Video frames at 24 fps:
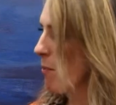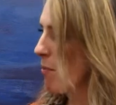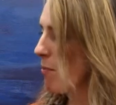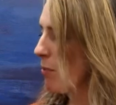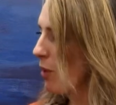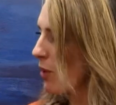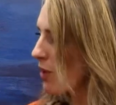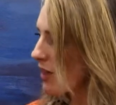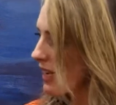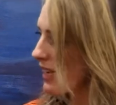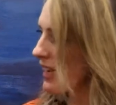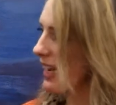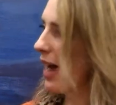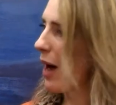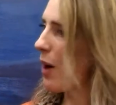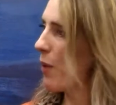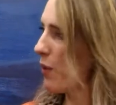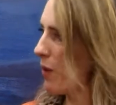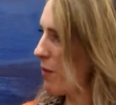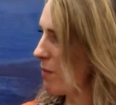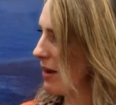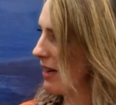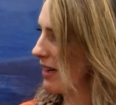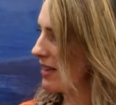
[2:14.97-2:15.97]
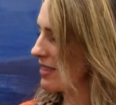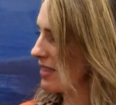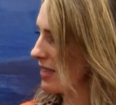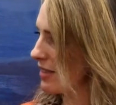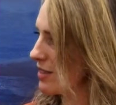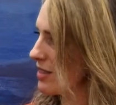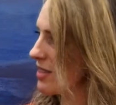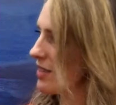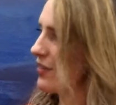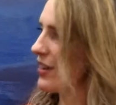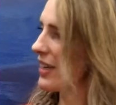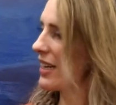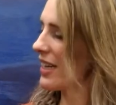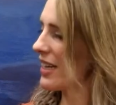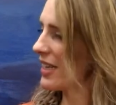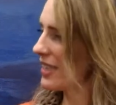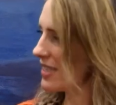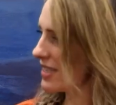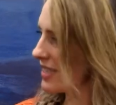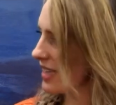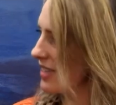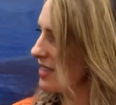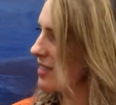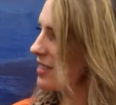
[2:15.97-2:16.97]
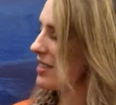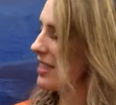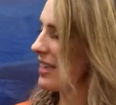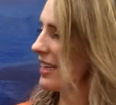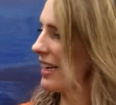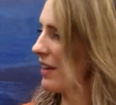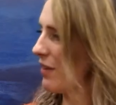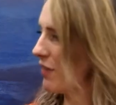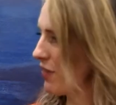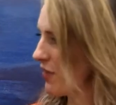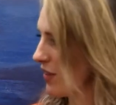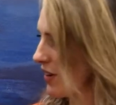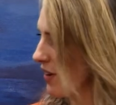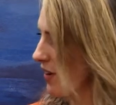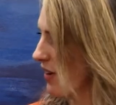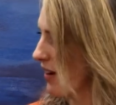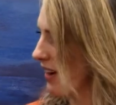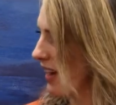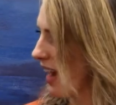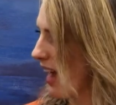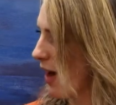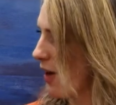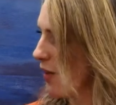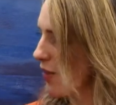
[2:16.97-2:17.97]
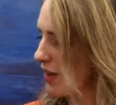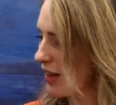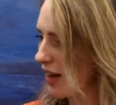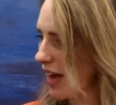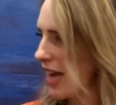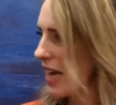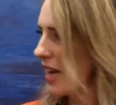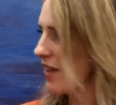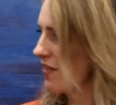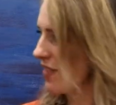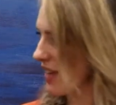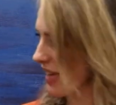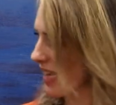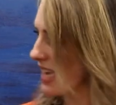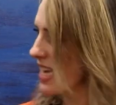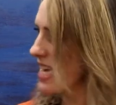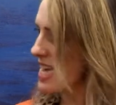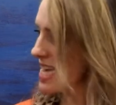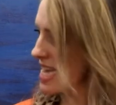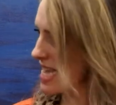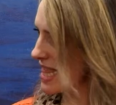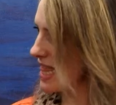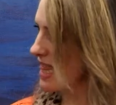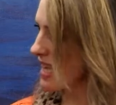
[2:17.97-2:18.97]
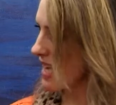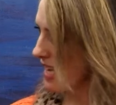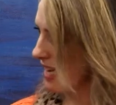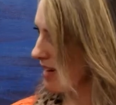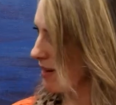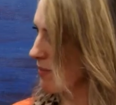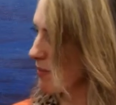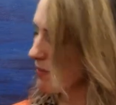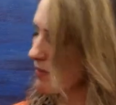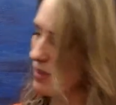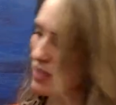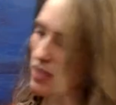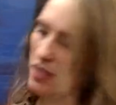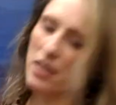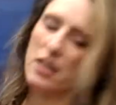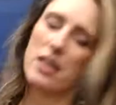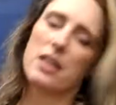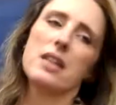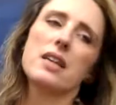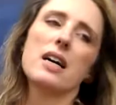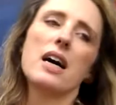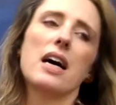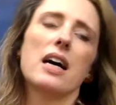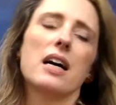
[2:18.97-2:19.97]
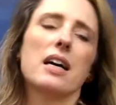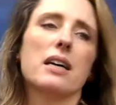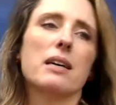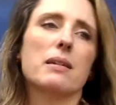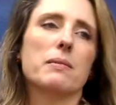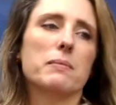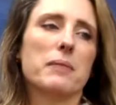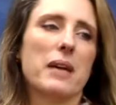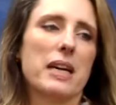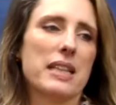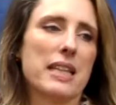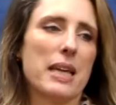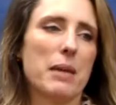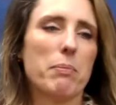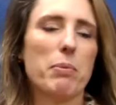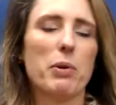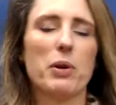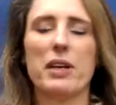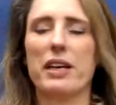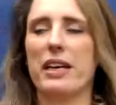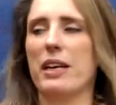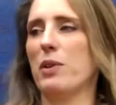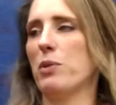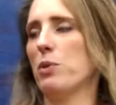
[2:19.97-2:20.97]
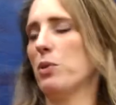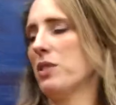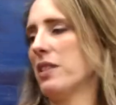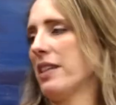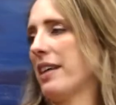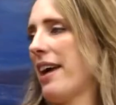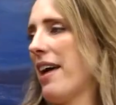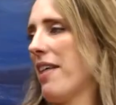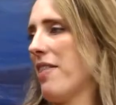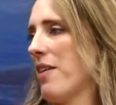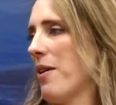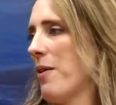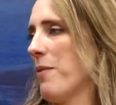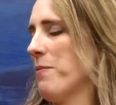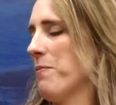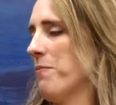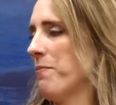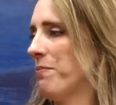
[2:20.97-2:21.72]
pulling out what makes sense of it, condensing it, figuring out the key themes, and then putting it all together.